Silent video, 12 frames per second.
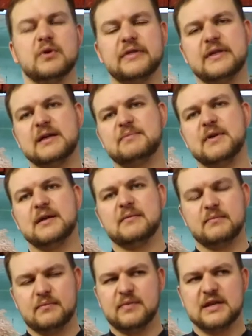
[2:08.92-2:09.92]
with that
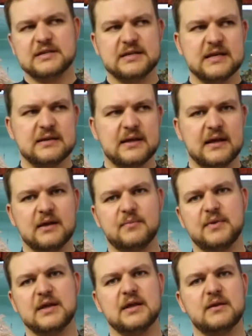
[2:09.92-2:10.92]
being, being said, they're going
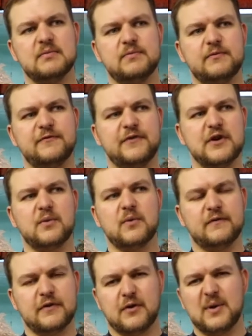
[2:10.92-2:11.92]
to be fre
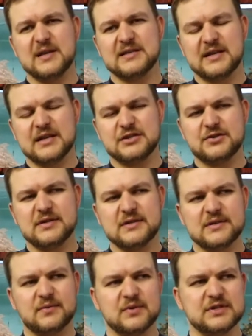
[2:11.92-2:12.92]
frequenting estuaries,